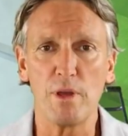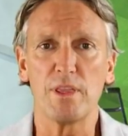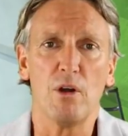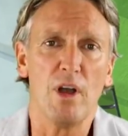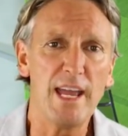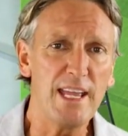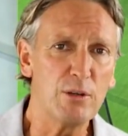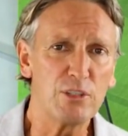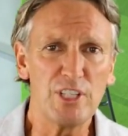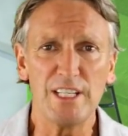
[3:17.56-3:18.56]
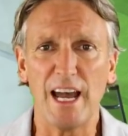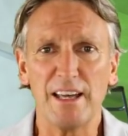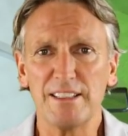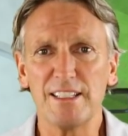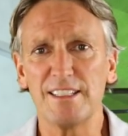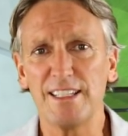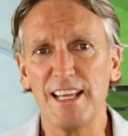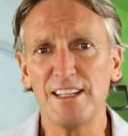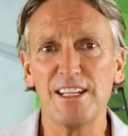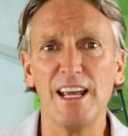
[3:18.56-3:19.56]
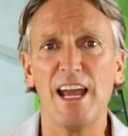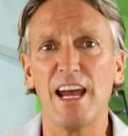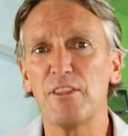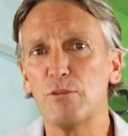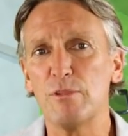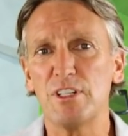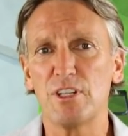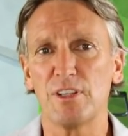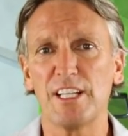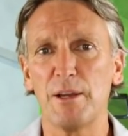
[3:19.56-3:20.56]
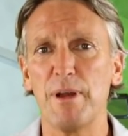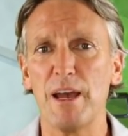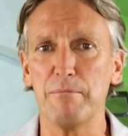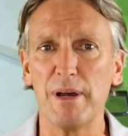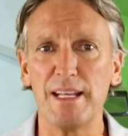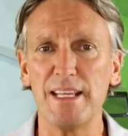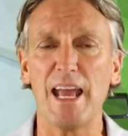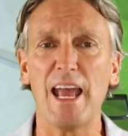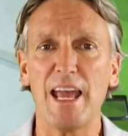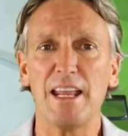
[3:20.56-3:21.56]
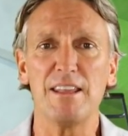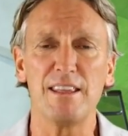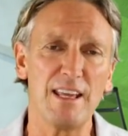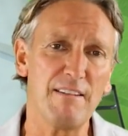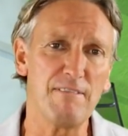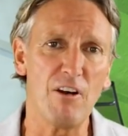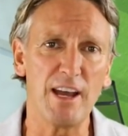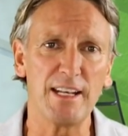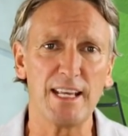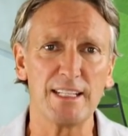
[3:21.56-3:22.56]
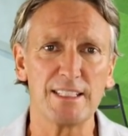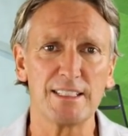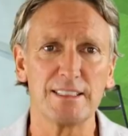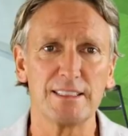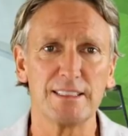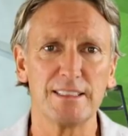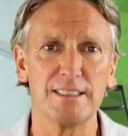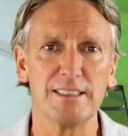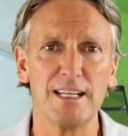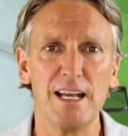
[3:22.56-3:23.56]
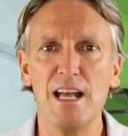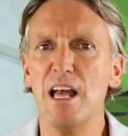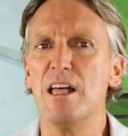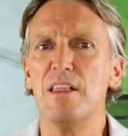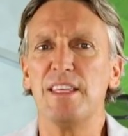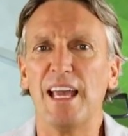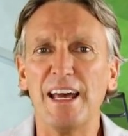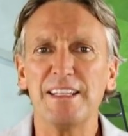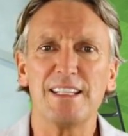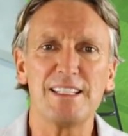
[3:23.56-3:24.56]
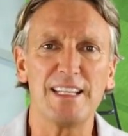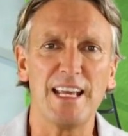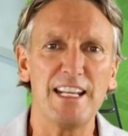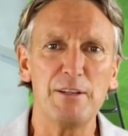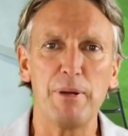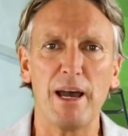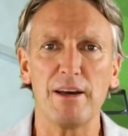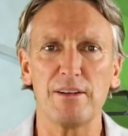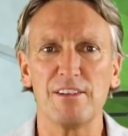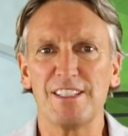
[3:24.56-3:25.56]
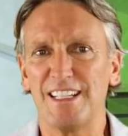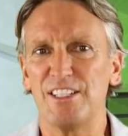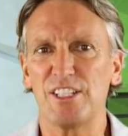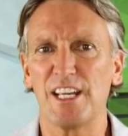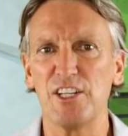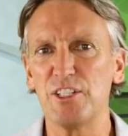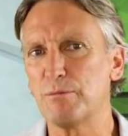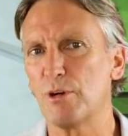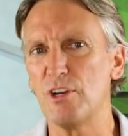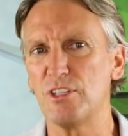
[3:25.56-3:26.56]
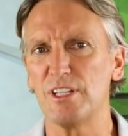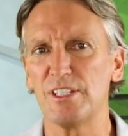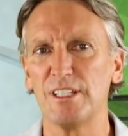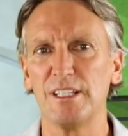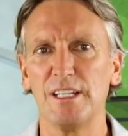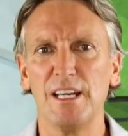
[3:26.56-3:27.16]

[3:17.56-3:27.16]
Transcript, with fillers: Whether he or she understands how the rich think about money and their finance. The understanding part of the education process